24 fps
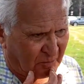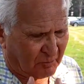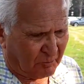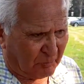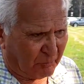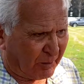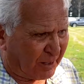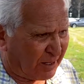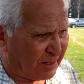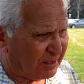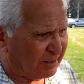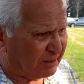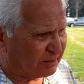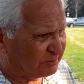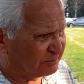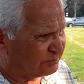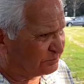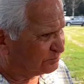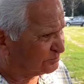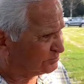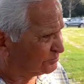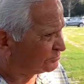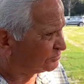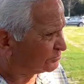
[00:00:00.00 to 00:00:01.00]
Well,
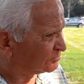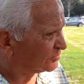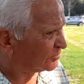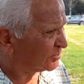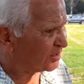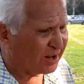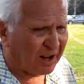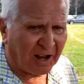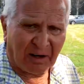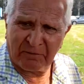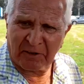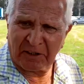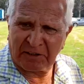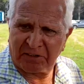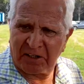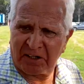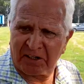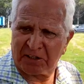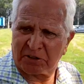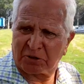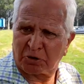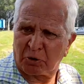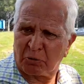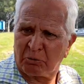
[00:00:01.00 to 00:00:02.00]
everything
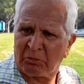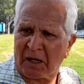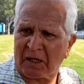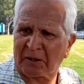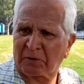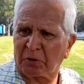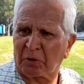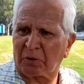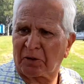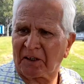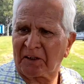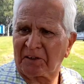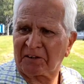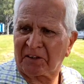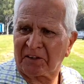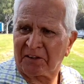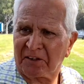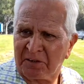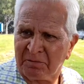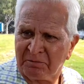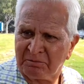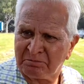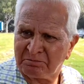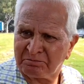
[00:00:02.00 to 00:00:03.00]
is through backdoor entry.
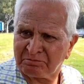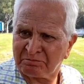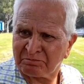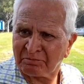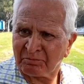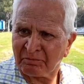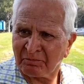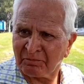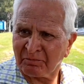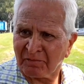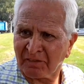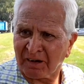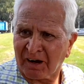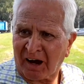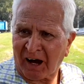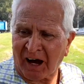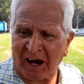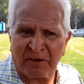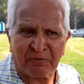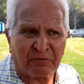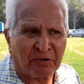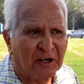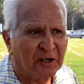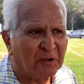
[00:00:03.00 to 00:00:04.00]

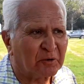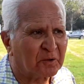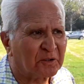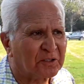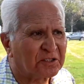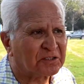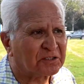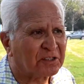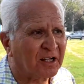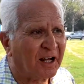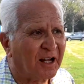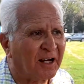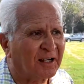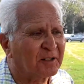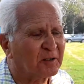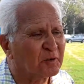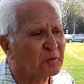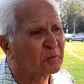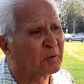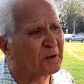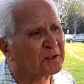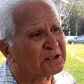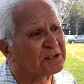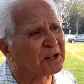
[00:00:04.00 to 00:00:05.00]
I fail to understand
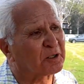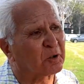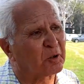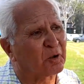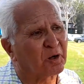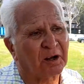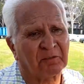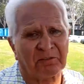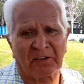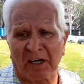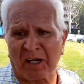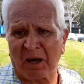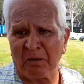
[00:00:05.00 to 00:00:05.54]
what is the role of an